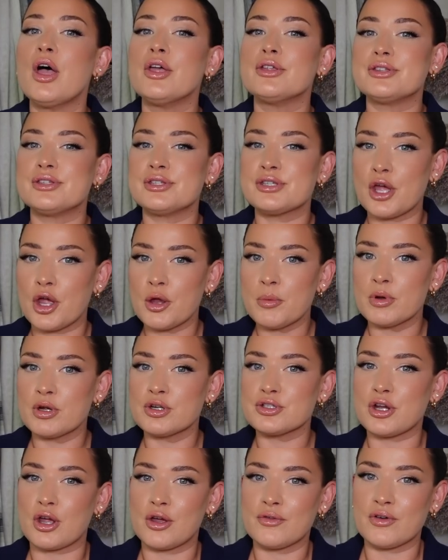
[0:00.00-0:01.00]
so
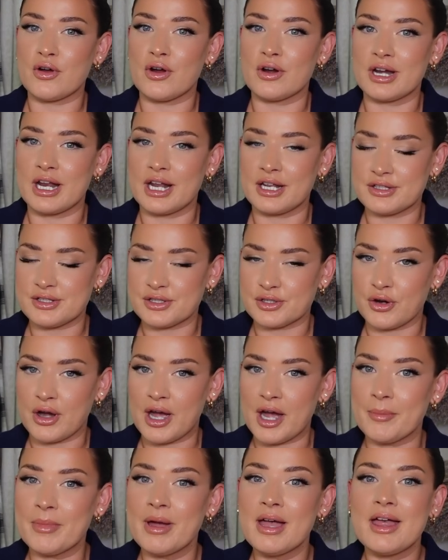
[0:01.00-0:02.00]
much over on
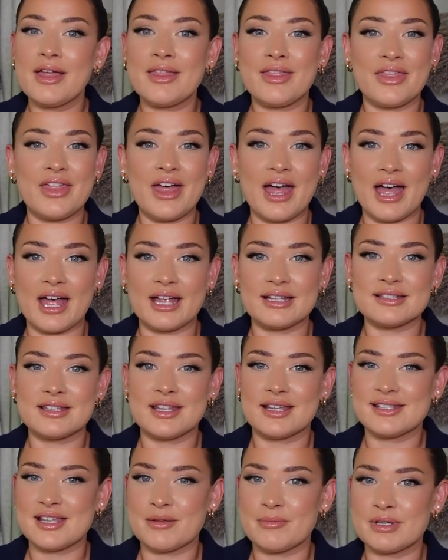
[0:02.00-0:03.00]
Instagram that
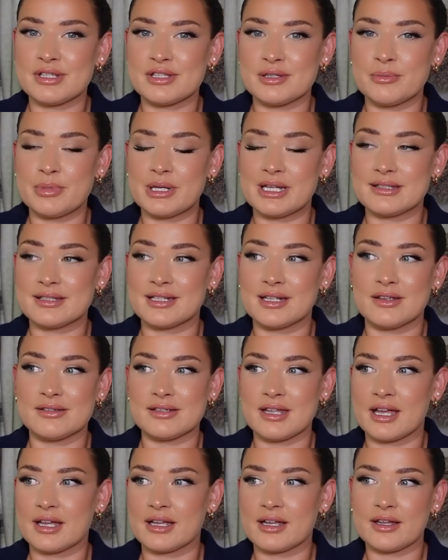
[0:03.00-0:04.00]
they sent me some bits and I was
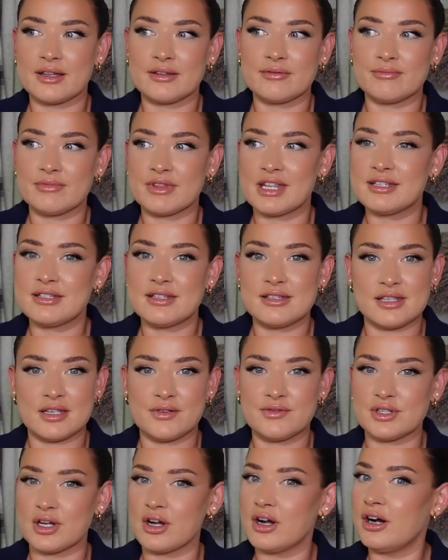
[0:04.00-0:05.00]
like, this
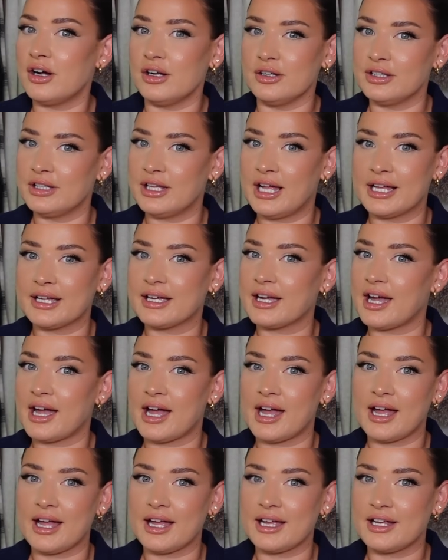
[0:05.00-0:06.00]
deserves a haul. Like,
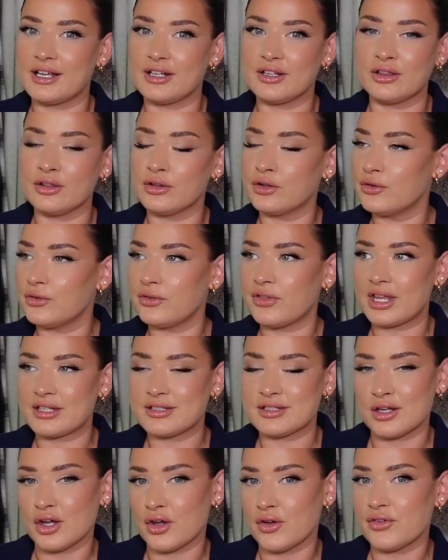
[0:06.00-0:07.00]
I love their
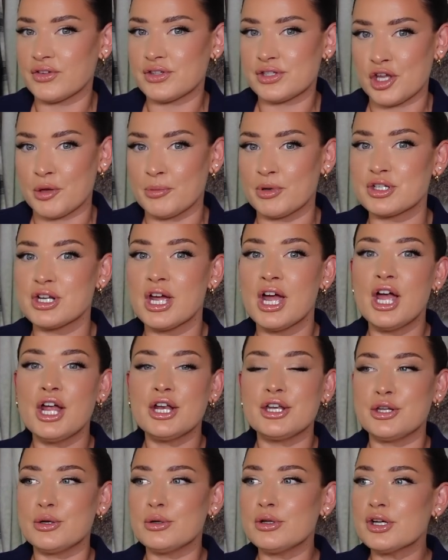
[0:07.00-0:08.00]
stuff so much.
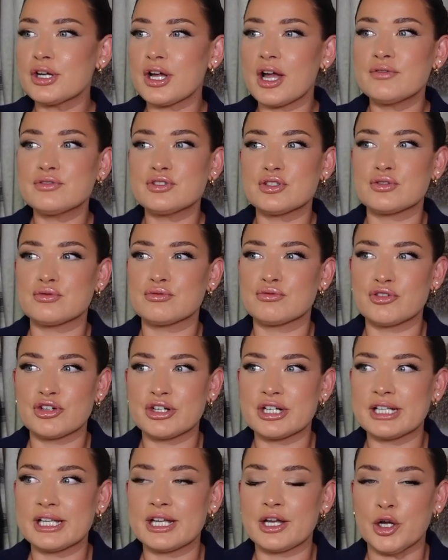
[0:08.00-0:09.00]
New Look, I've just
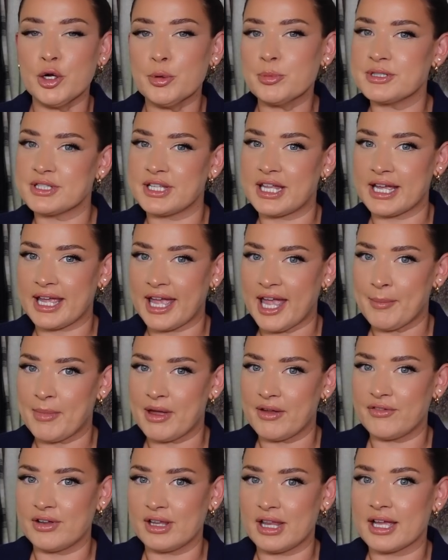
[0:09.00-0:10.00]
really upped their game,
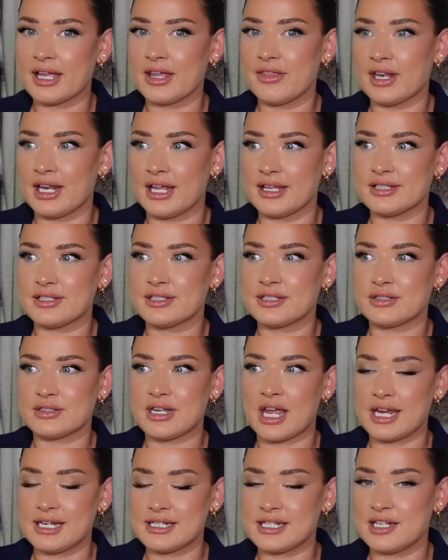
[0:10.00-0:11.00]
I feel like, in the last
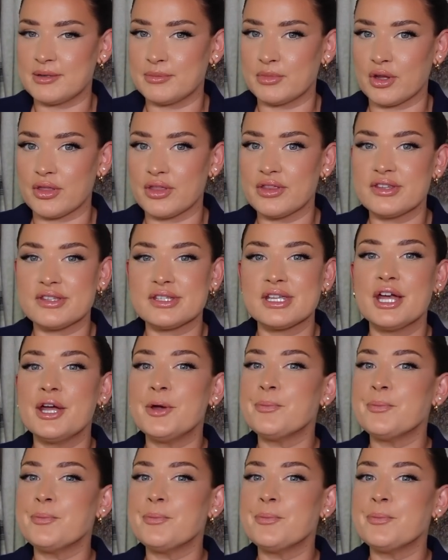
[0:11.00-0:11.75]
18 months.